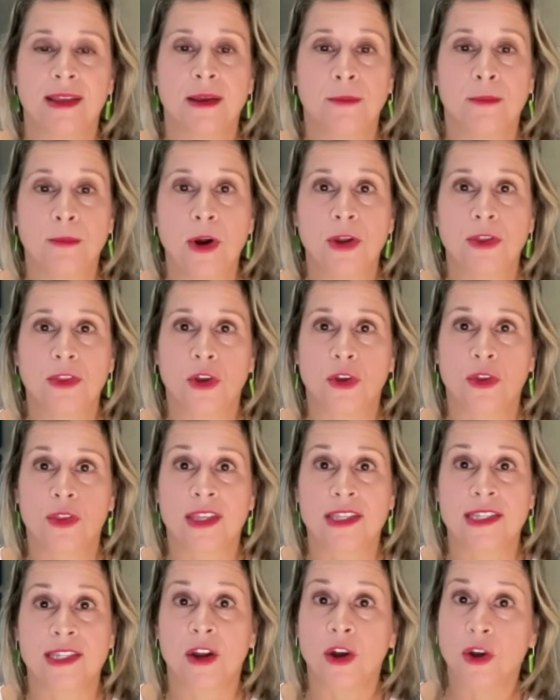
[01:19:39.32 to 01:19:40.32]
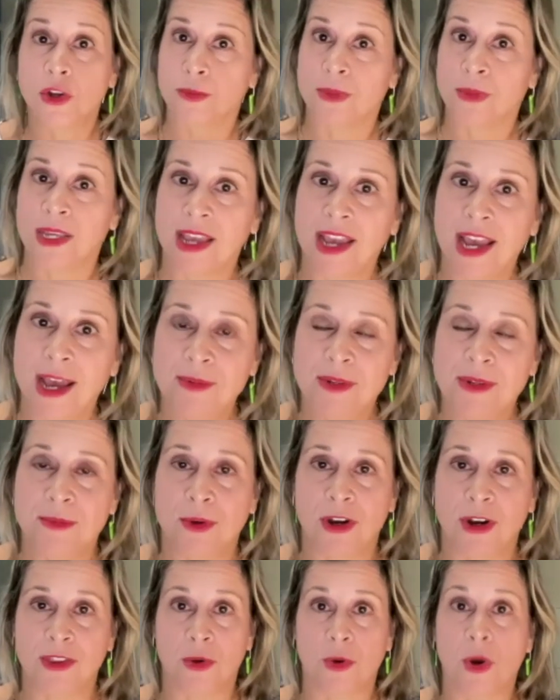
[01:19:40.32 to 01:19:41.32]
martha and they said oh you mean captain
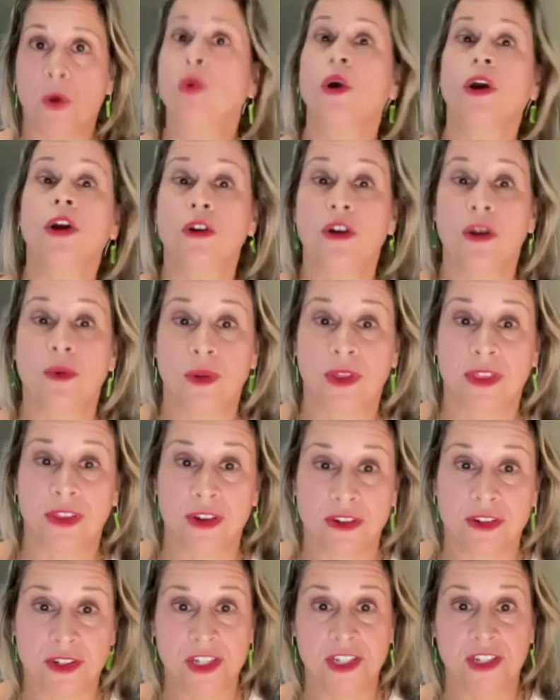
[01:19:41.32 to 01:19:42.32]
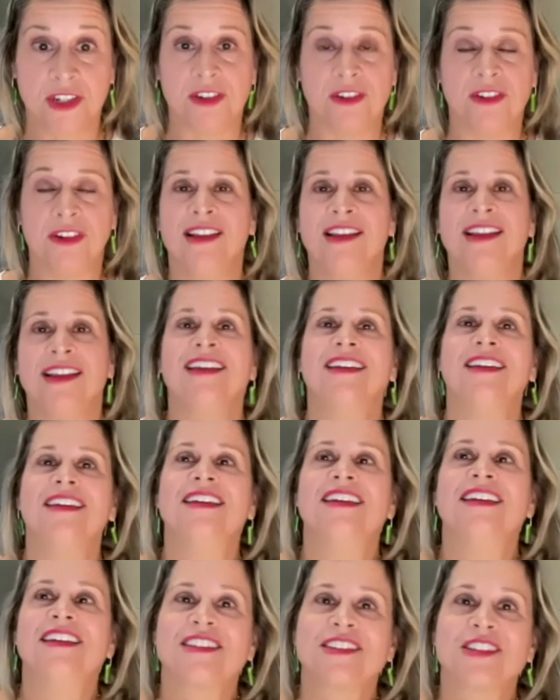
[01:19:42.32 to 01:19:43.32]
martha oh we're going with her too
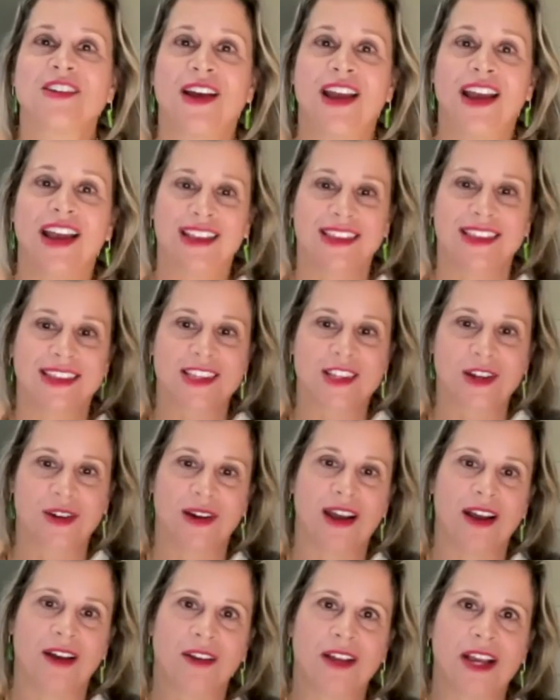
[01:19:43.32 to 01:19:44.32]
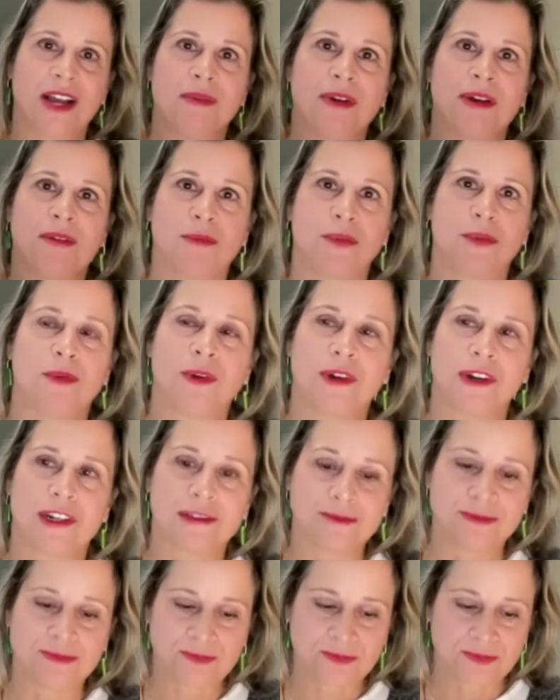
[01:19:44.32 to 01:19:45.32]
so i had this crowd come on
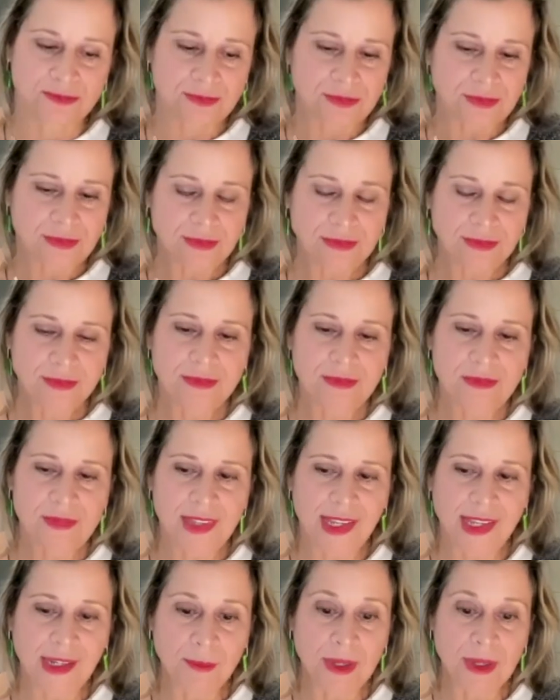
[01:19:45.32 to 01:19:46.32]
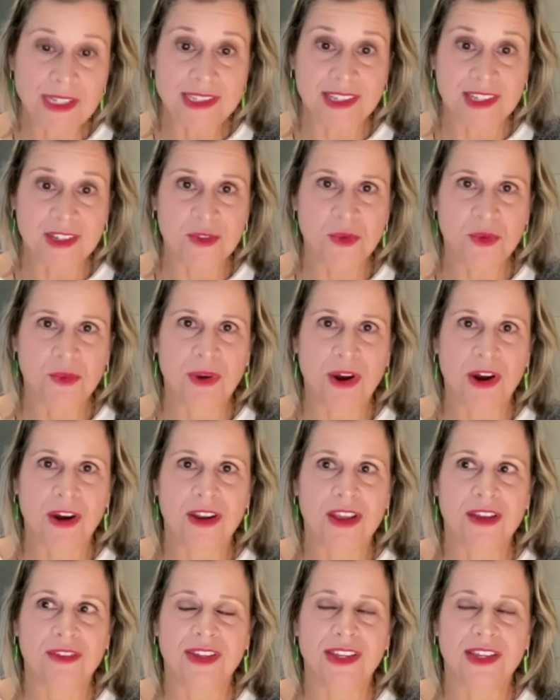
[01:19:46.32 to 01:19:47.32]
board and my sons were part
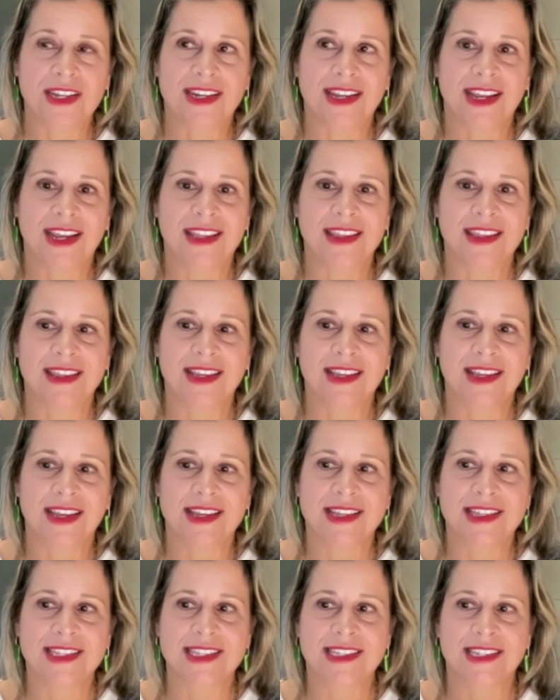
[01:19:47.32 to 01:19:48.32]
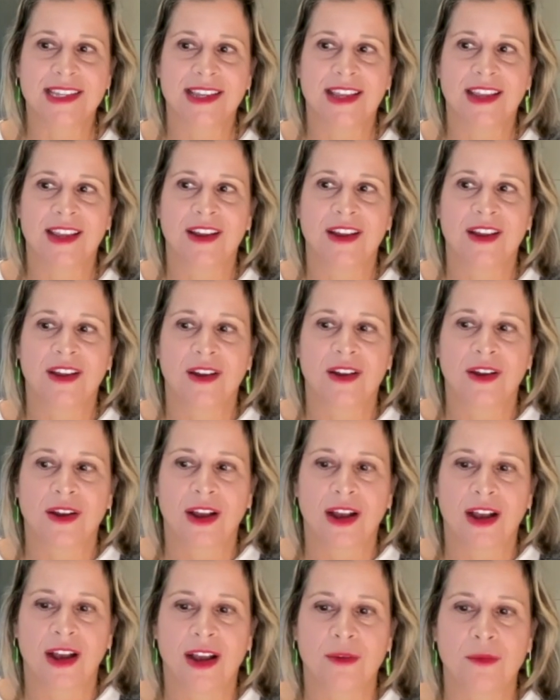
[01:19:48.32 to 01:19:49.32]
of it. And the guests
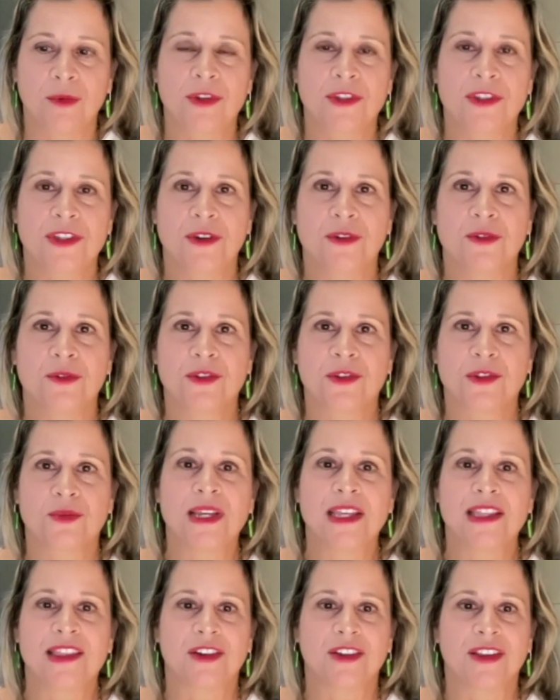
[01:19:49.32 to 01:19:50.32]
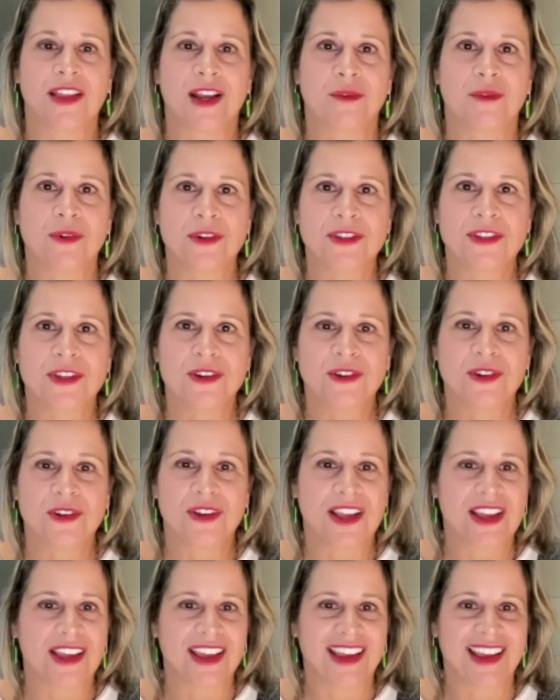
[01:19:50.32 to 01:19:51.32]
uh, were so sweet. They're like, "We're so
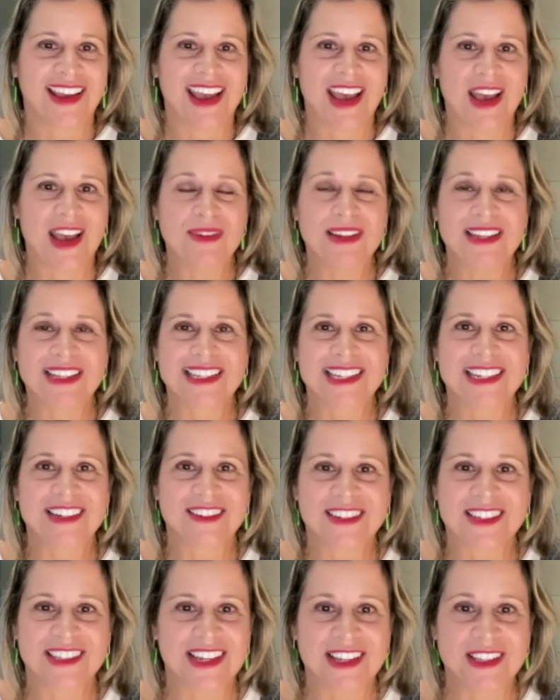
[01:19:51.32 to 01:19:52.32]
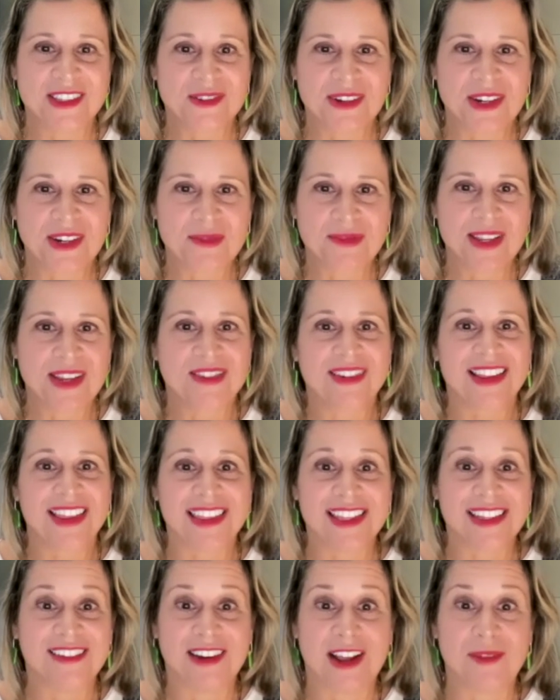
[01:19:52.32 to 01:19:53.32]
happy to see your sons want to be with
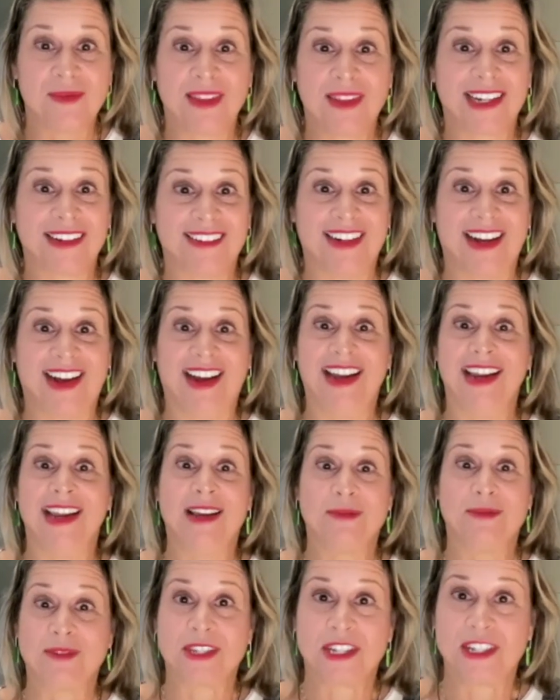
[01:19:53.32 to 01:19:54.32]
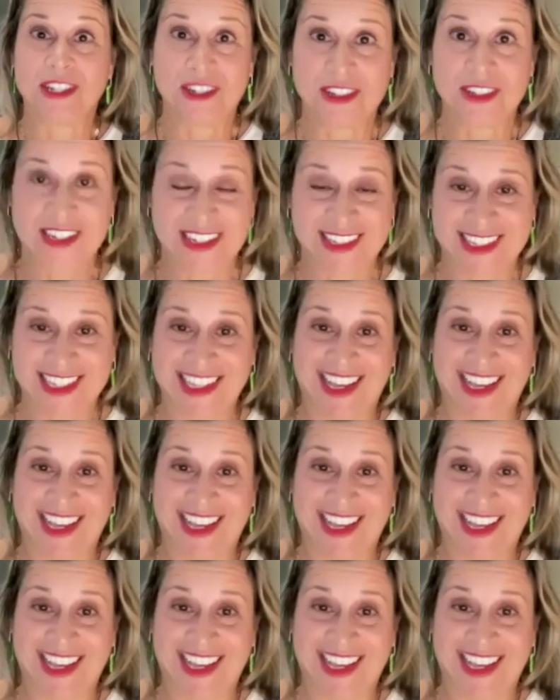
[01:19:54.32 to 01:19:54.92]
you," and I'm like, "Well, I am too," because